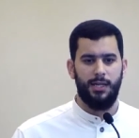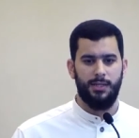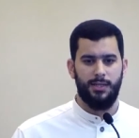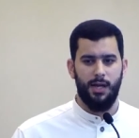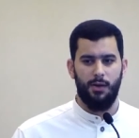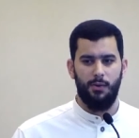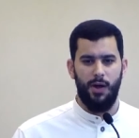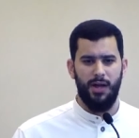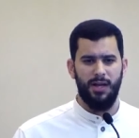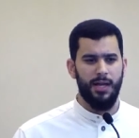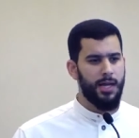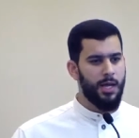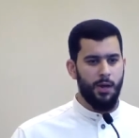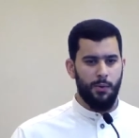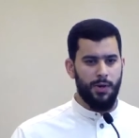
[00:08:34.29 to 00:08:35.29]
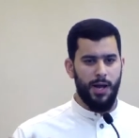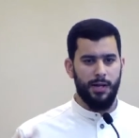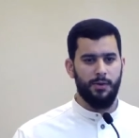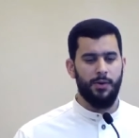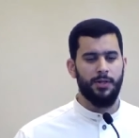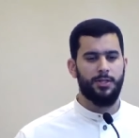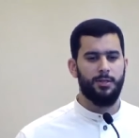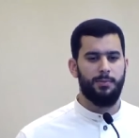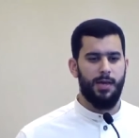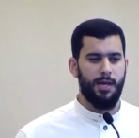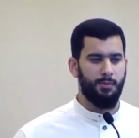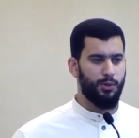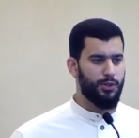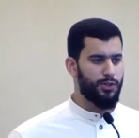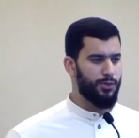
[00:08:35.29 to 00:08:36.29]
in taqwa. We're not going to be
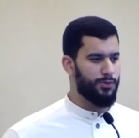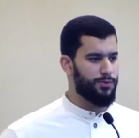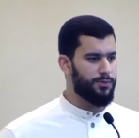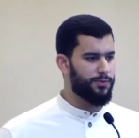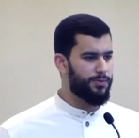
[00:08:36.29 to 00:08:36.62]
able to.